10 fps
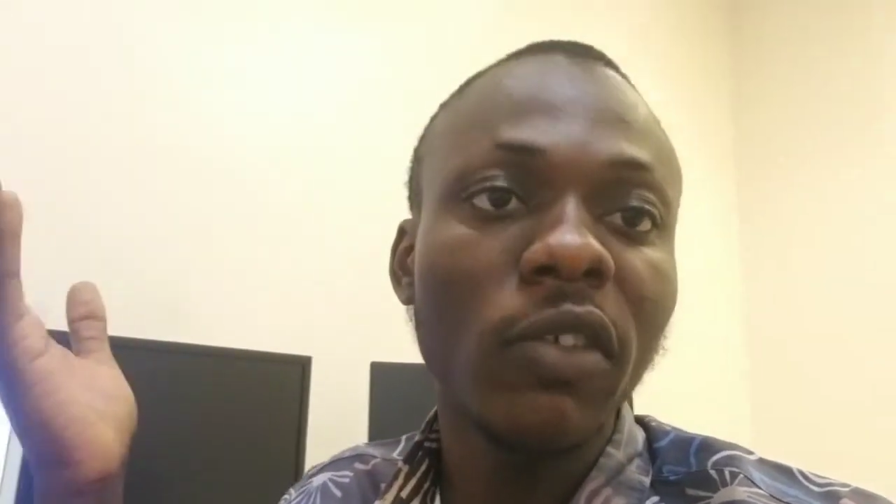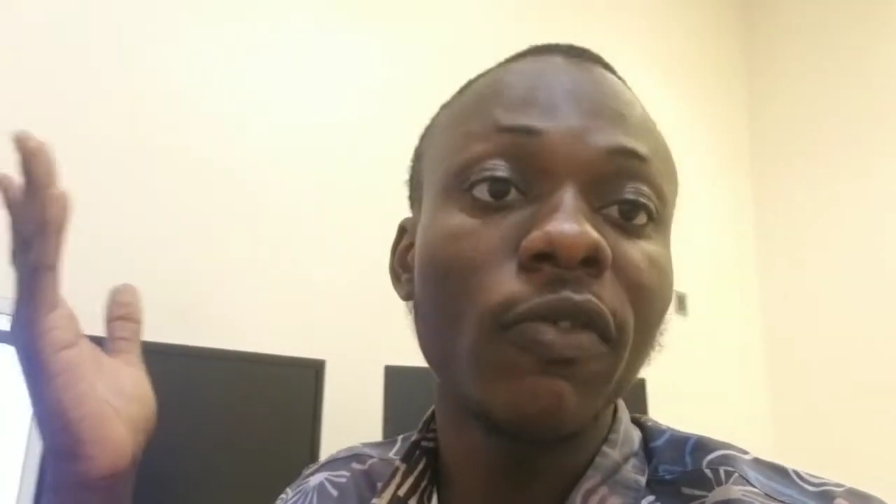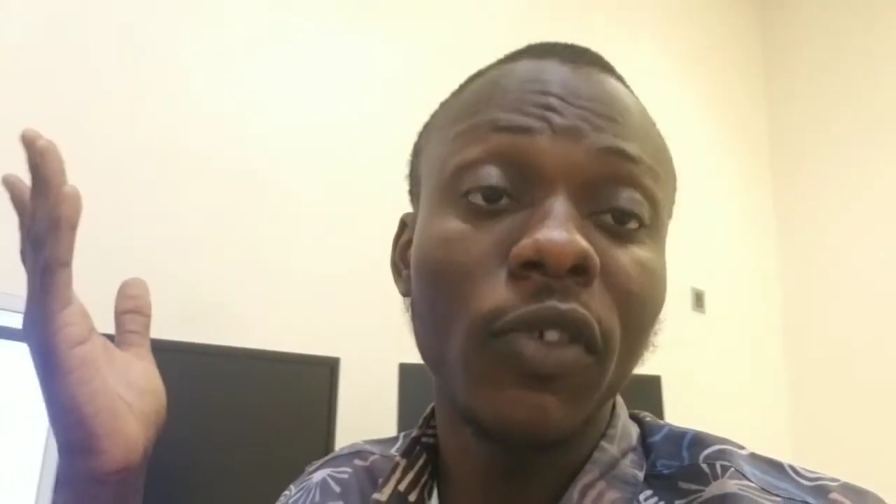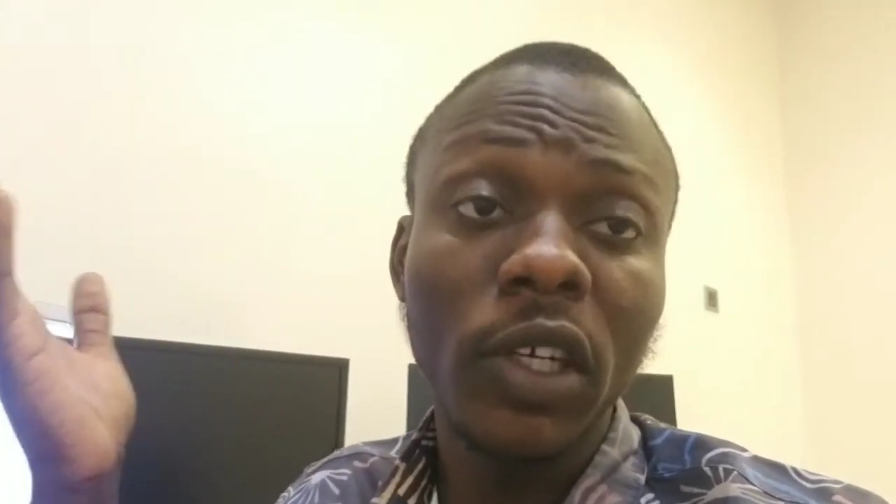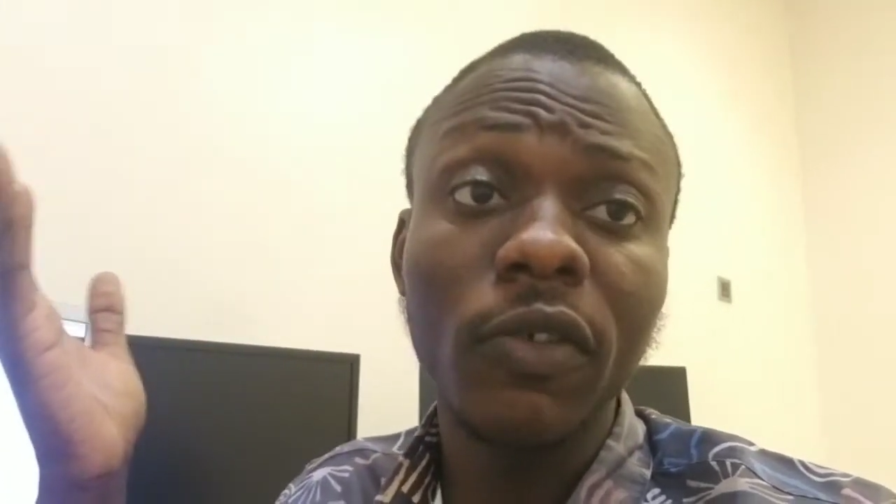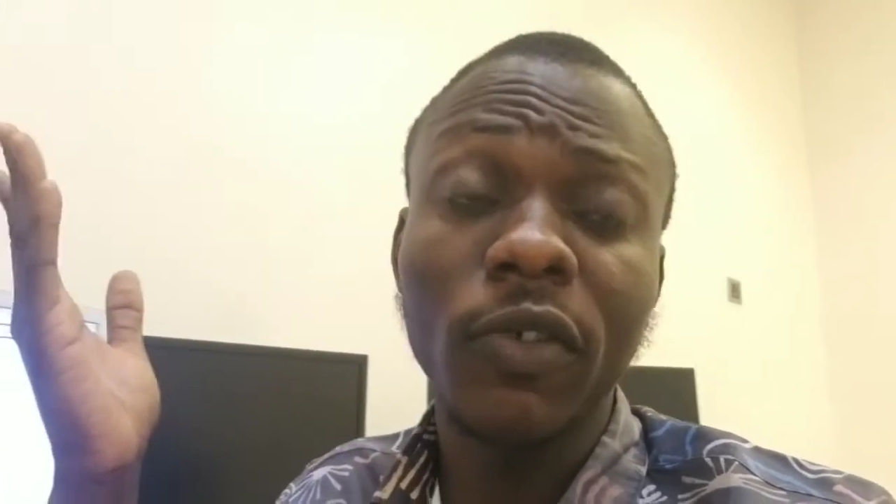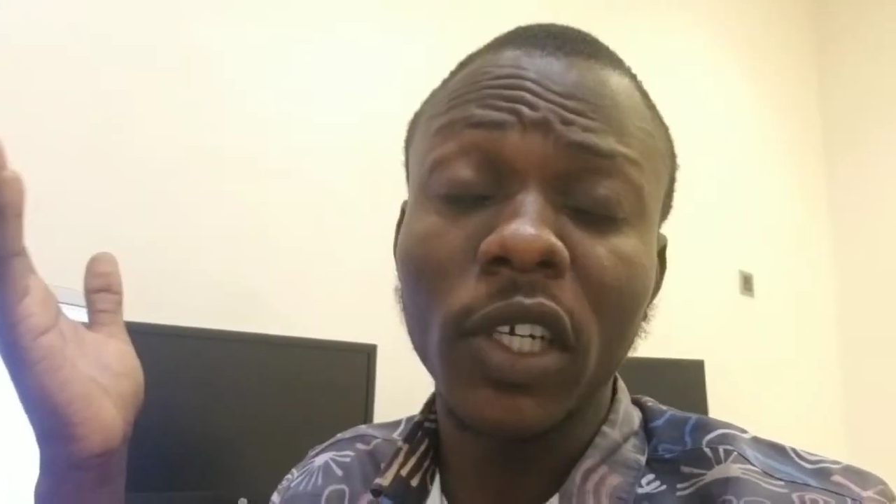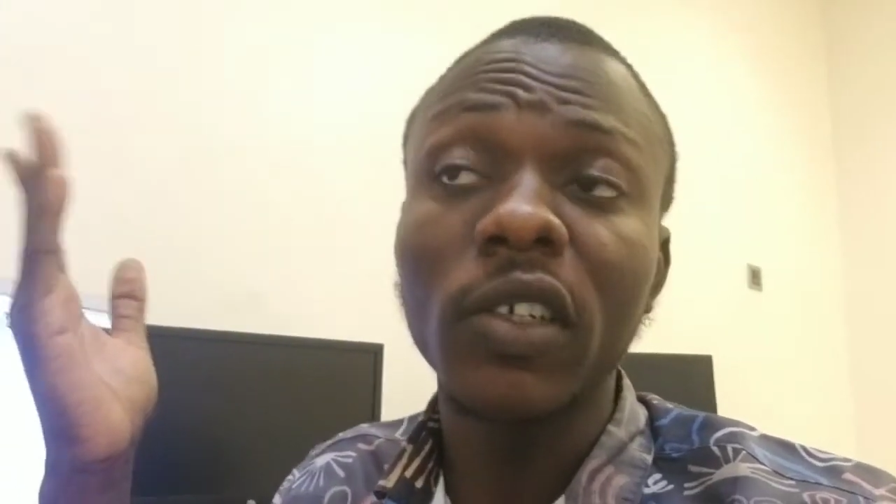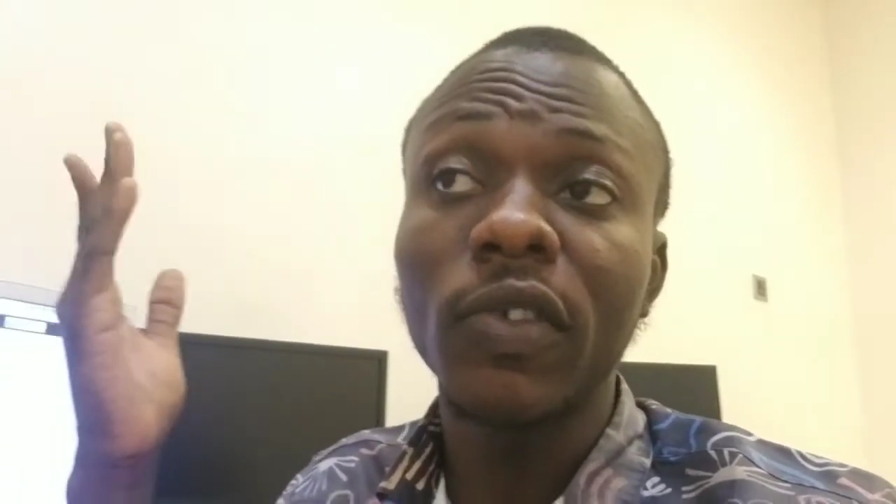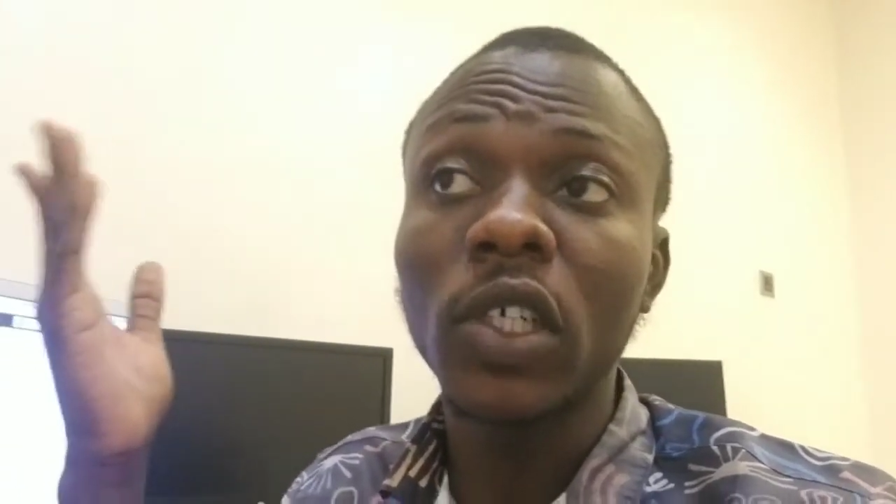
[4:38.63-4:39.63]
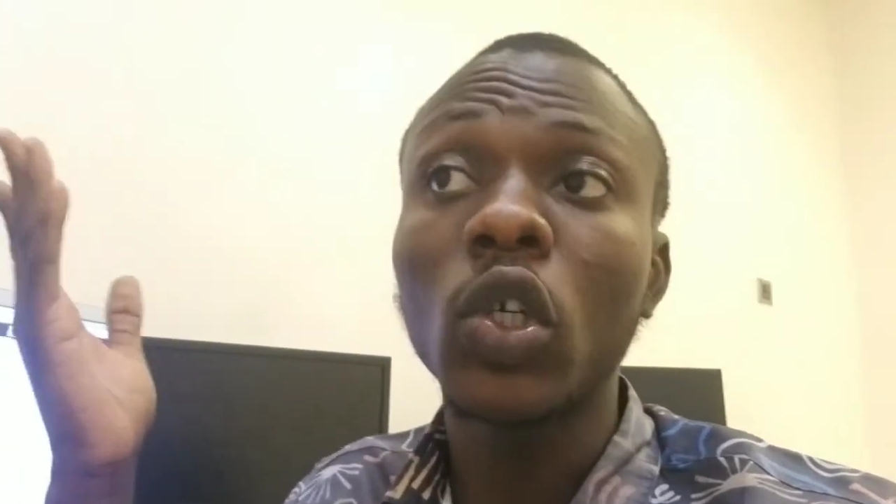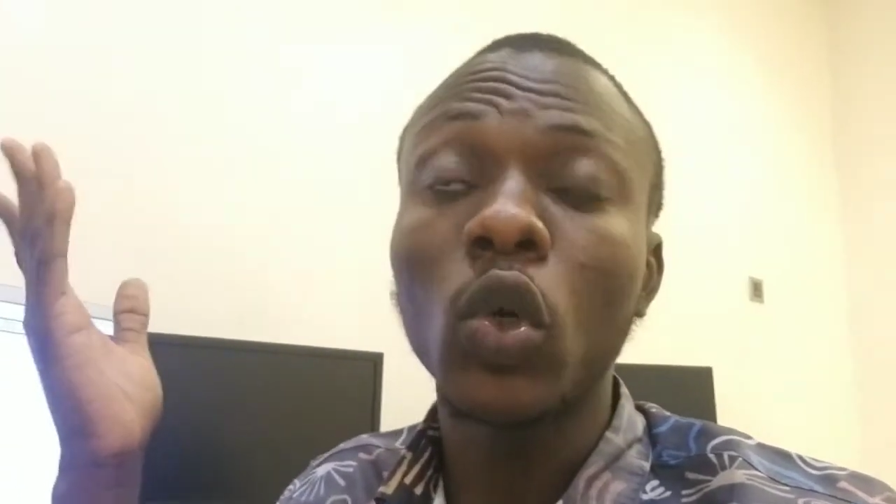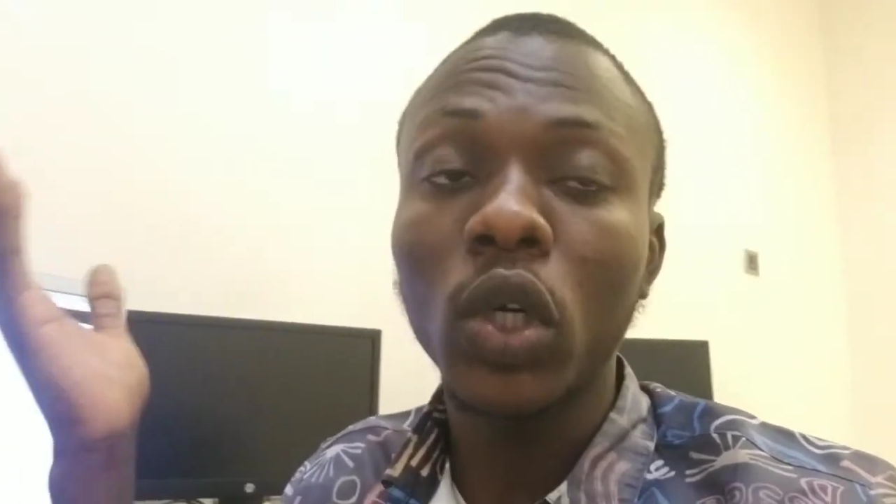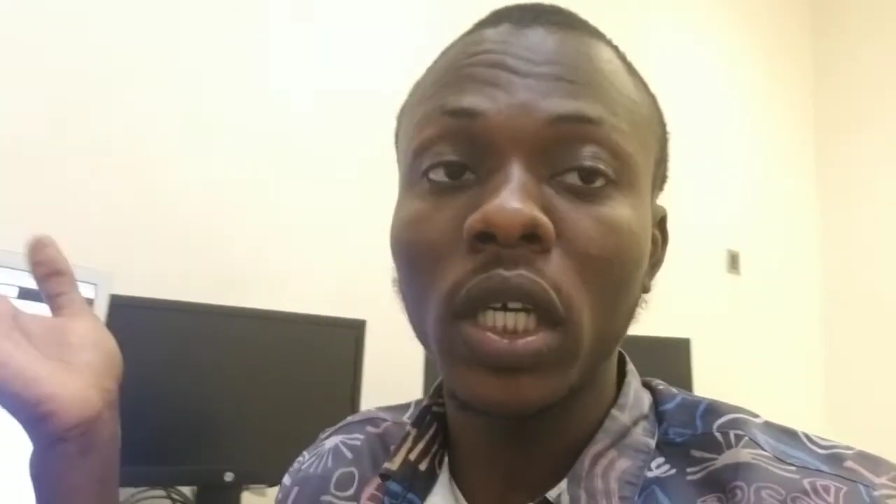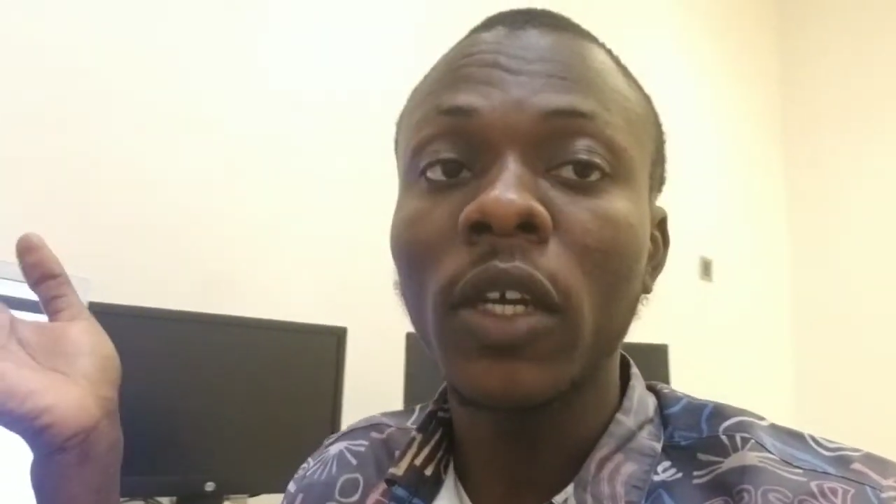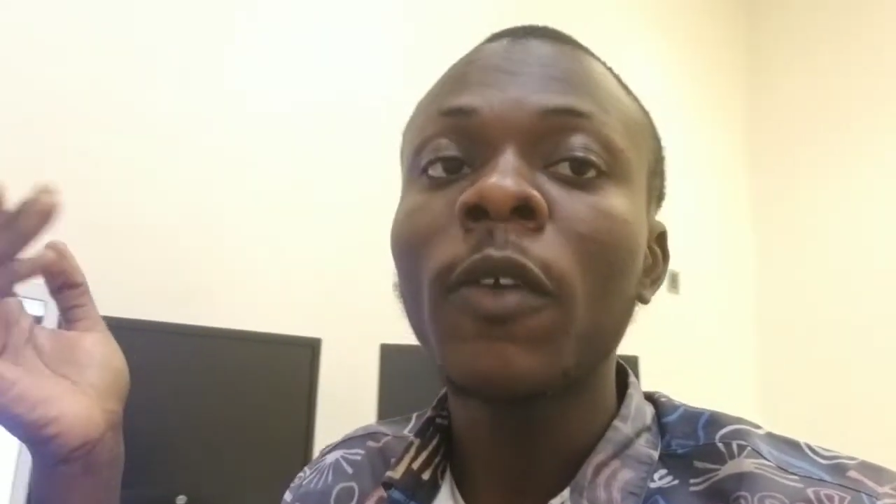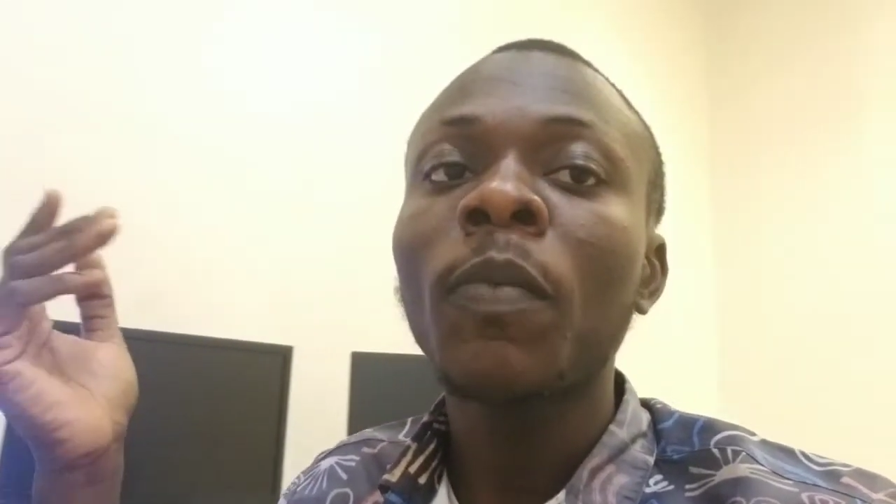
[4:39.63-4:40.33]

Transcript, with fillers: very very very okay.